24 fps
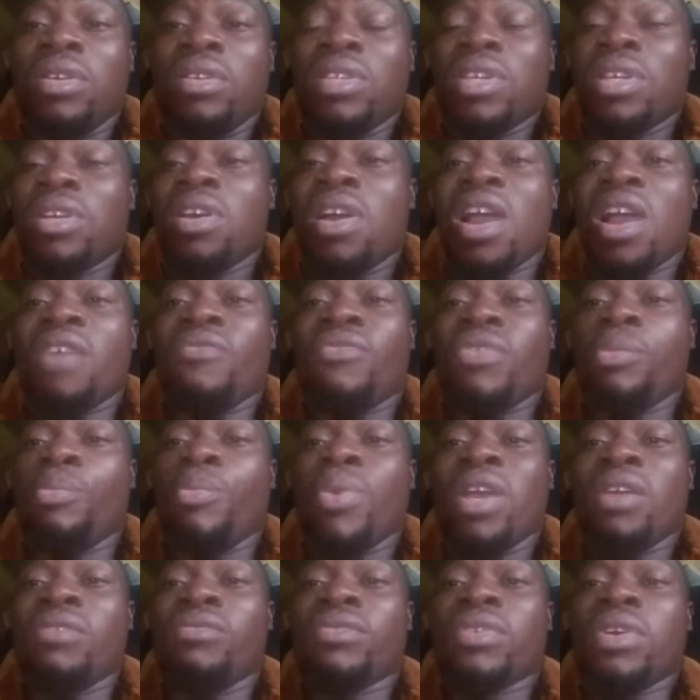They have a
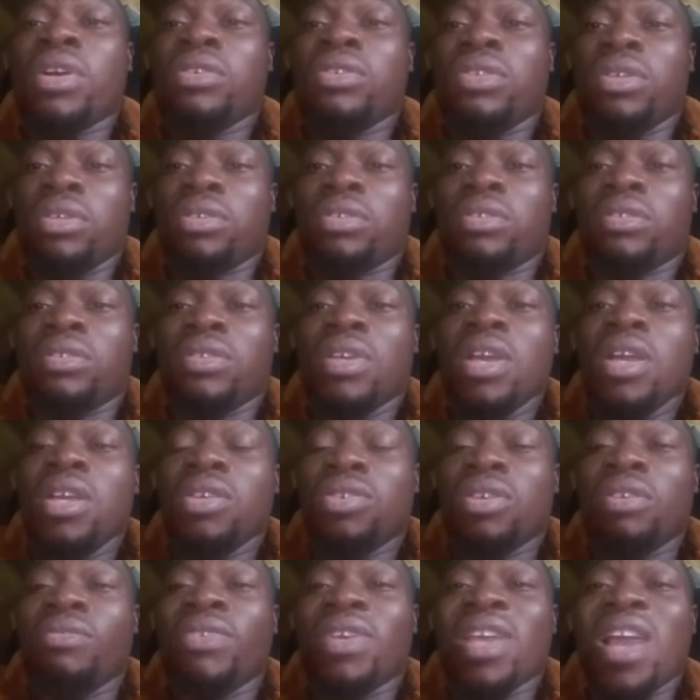pair of crosses.
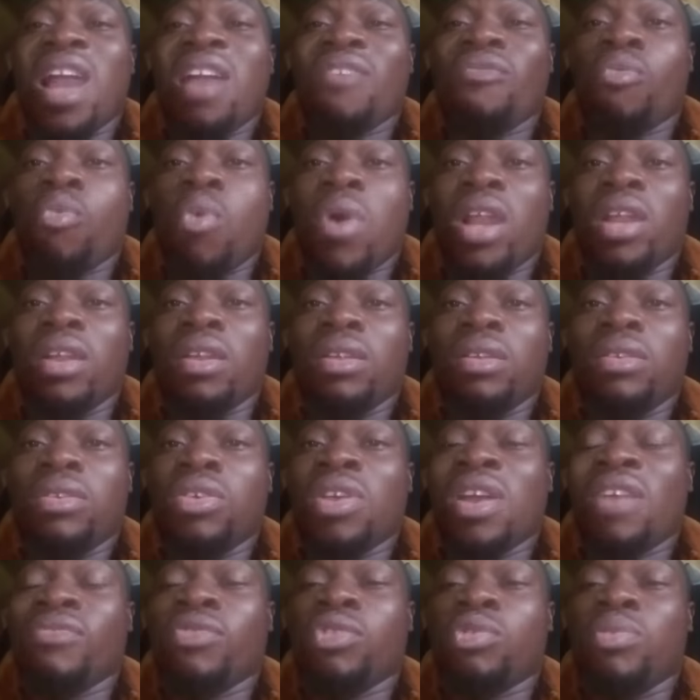So if you have one,
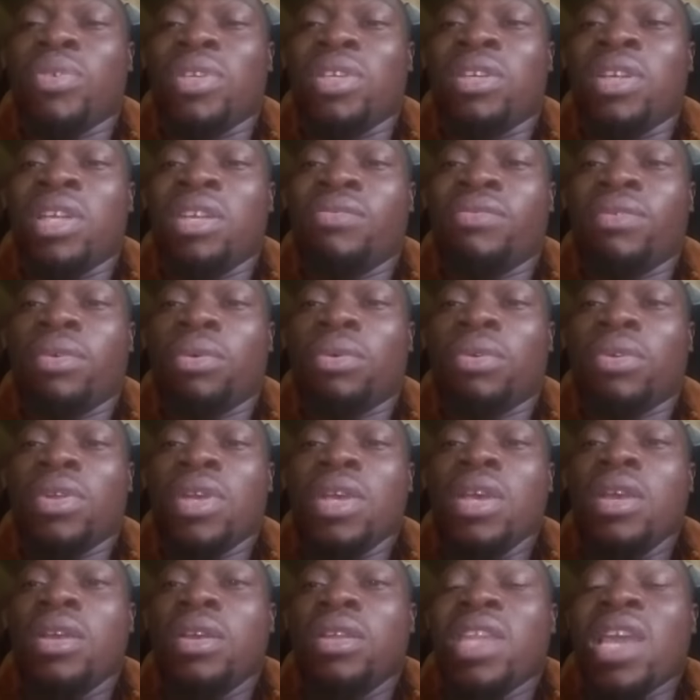you have to be grateful.
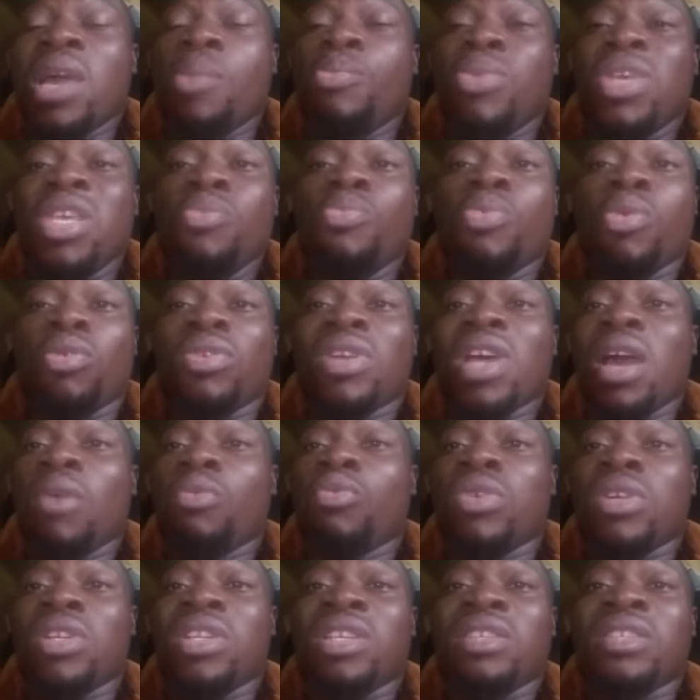There are people that
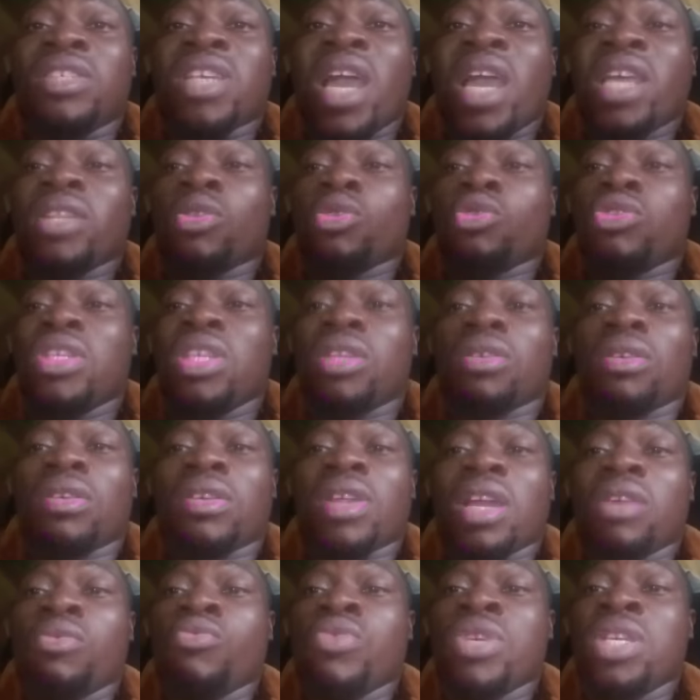would desire to sit on
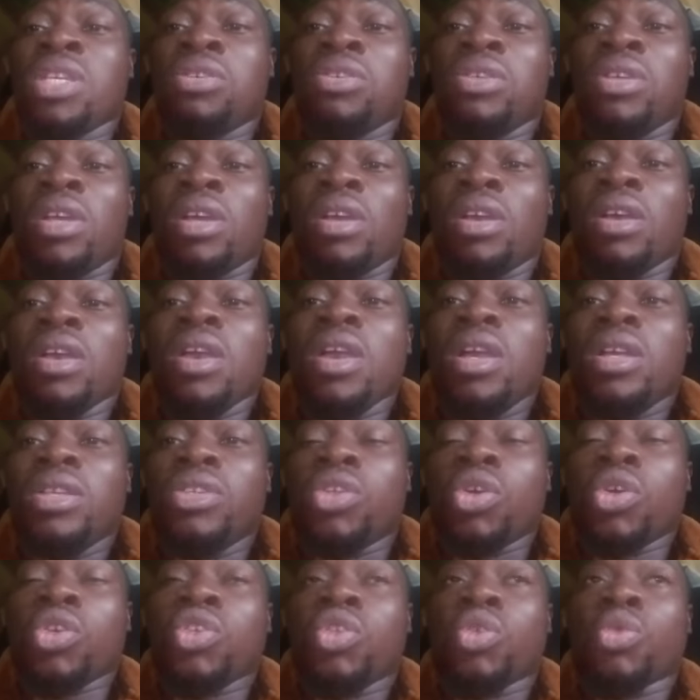that wheelchair
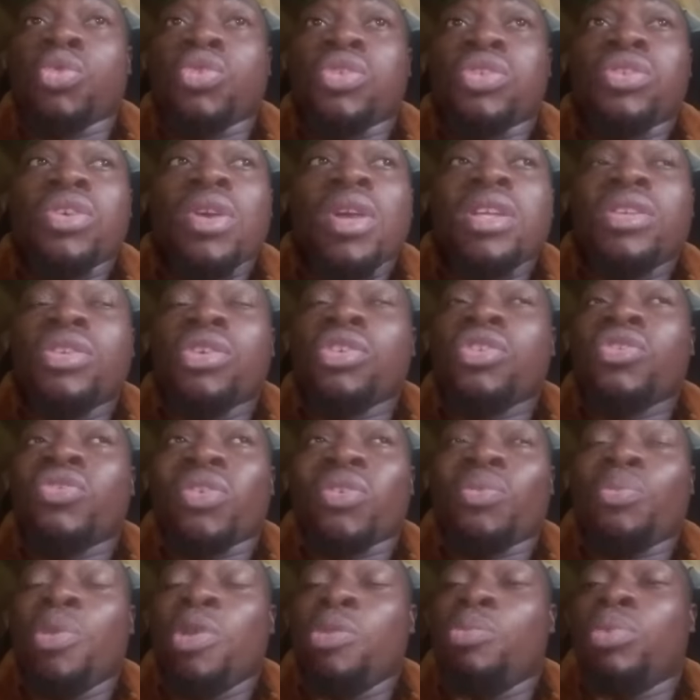just
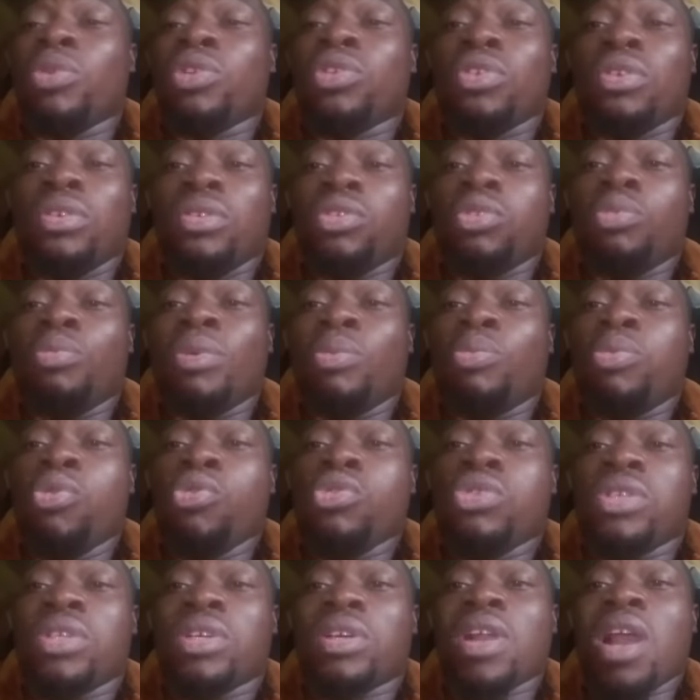for people to be
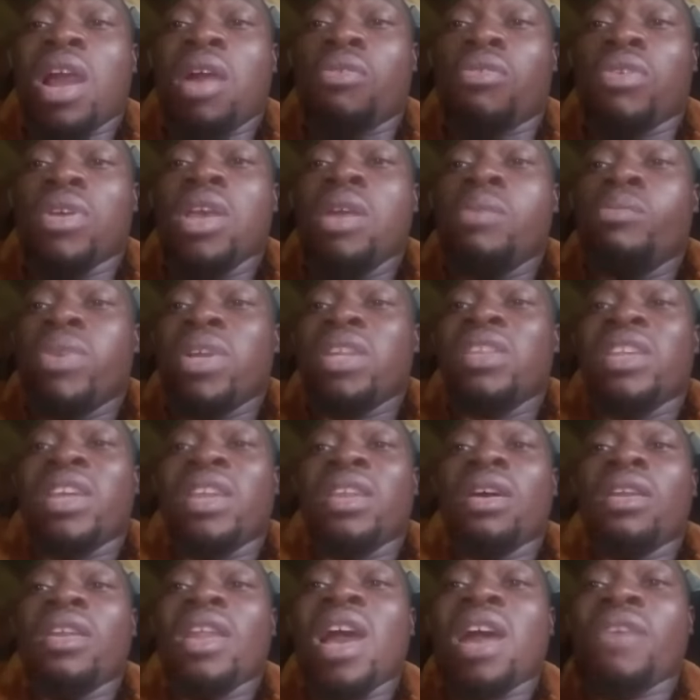pushed around, but they
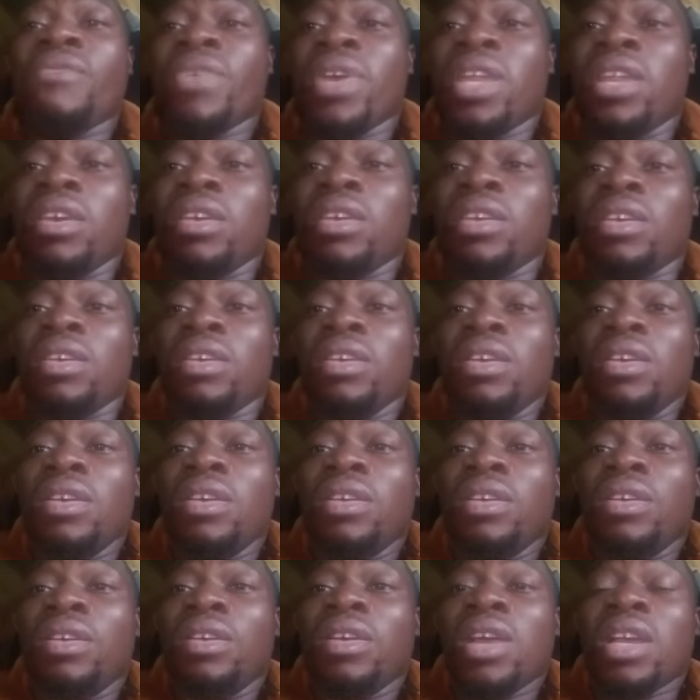don't have any.
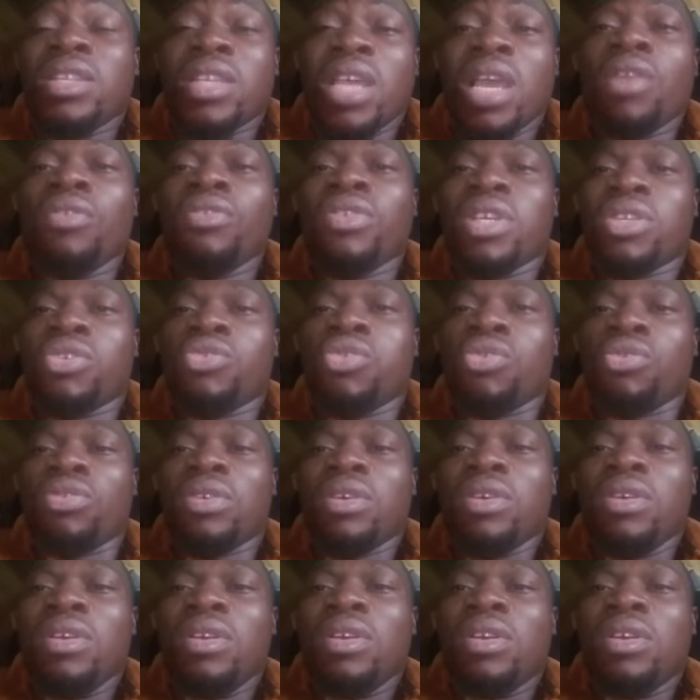I tell you the truth.